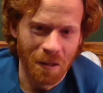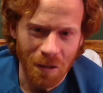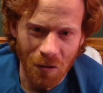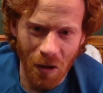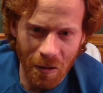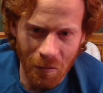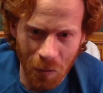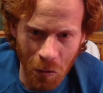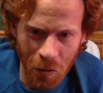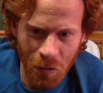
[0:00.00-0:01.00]
Thought it
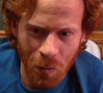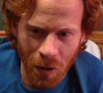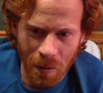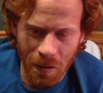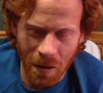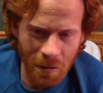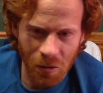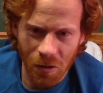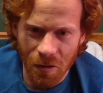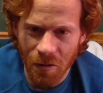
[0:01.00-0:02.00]
froze. Probably that was
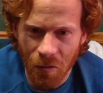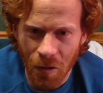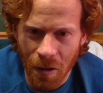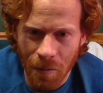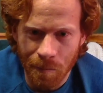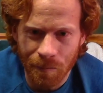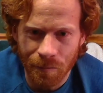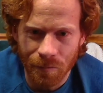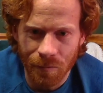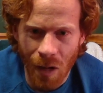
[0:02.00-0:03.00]
just a funny
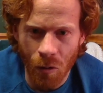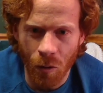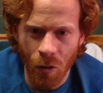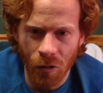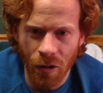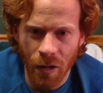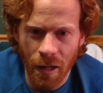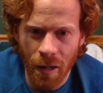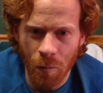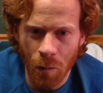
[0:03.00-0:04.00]
outgoing thing I
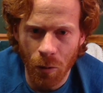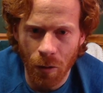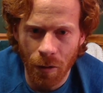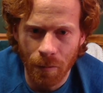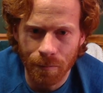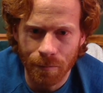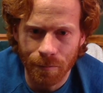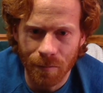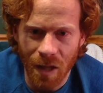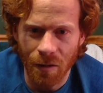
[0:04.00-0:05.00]
came up with
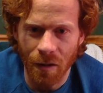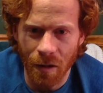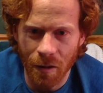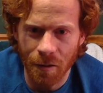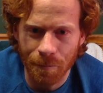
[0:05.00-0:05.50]
at the end.